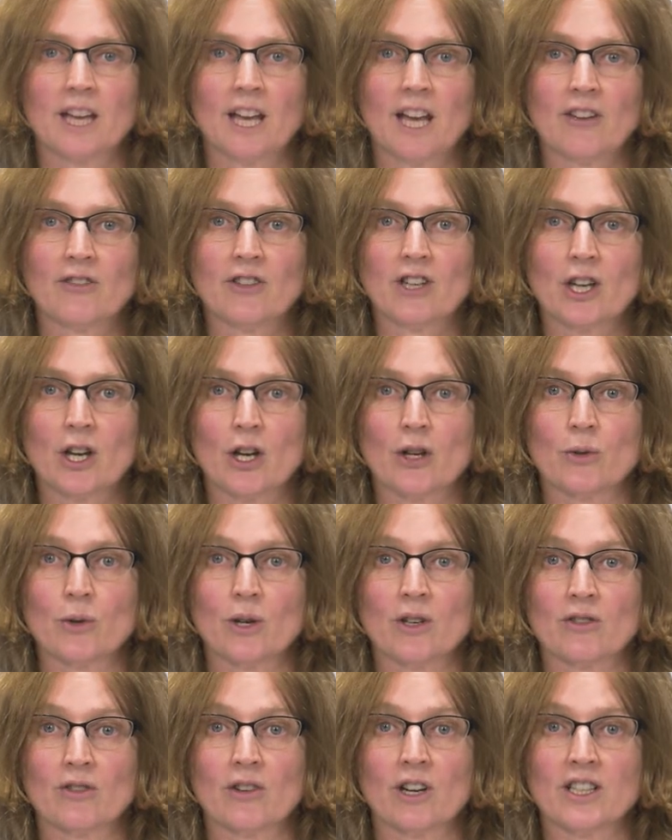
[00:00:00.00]
Have a go
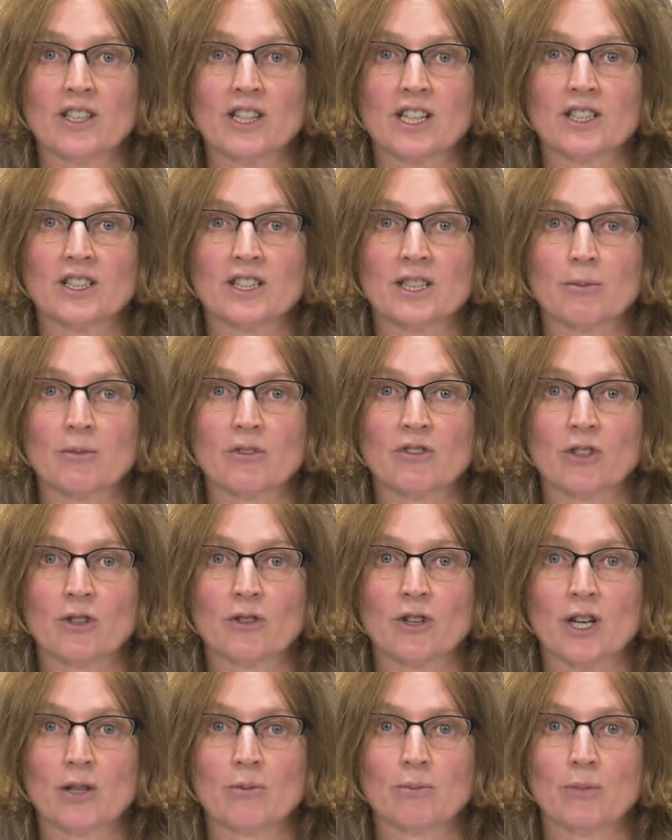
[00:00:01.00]
at writing some of
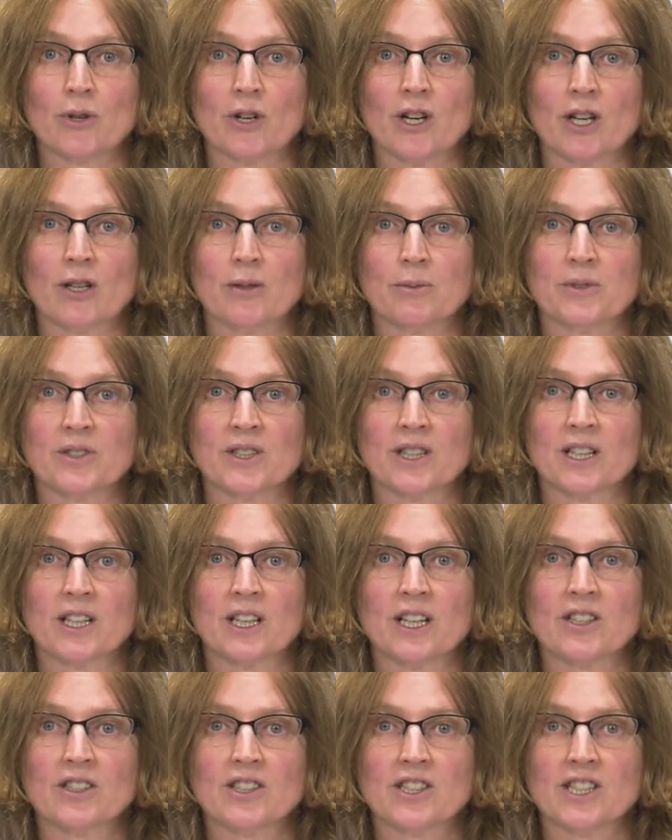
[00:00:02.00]
your own probes
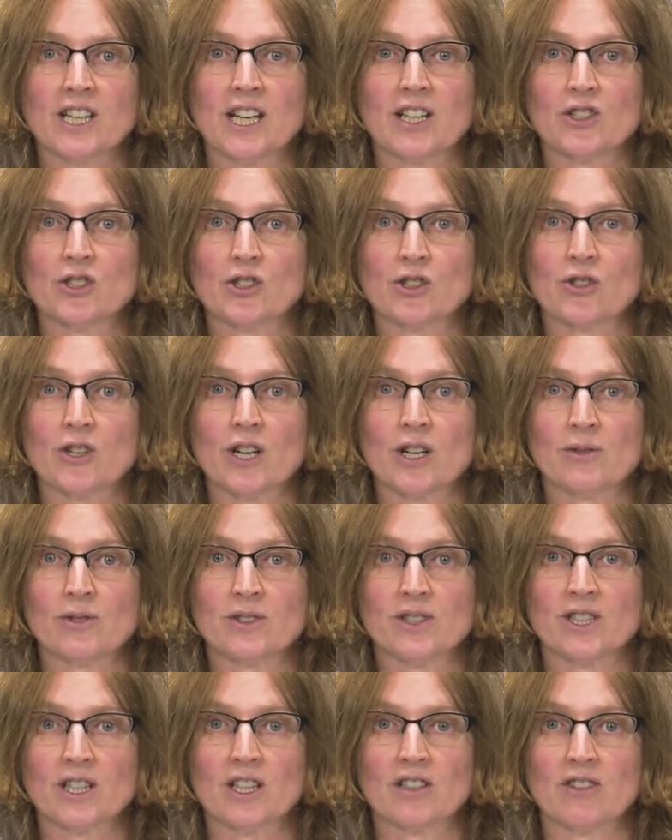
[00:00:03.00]
to test your own
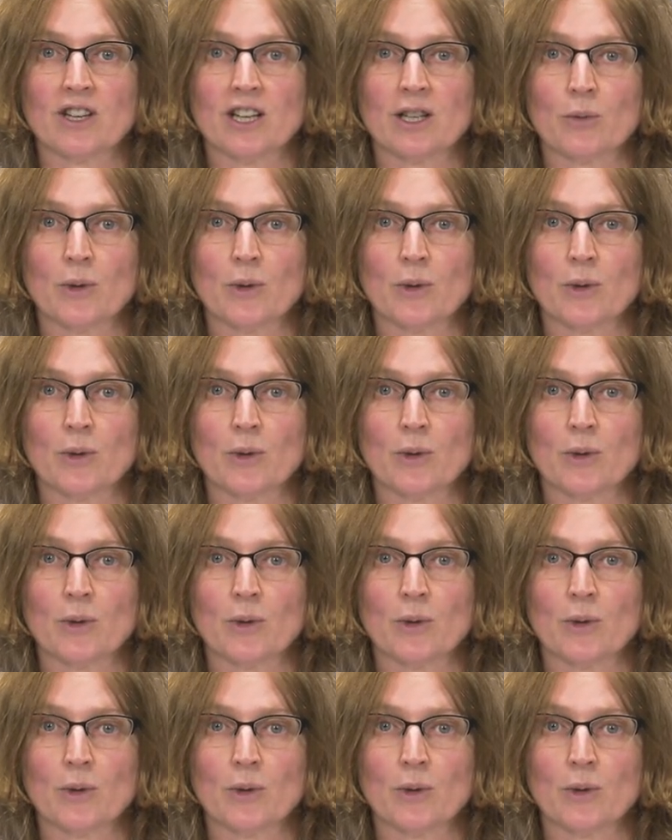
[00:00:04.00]
survey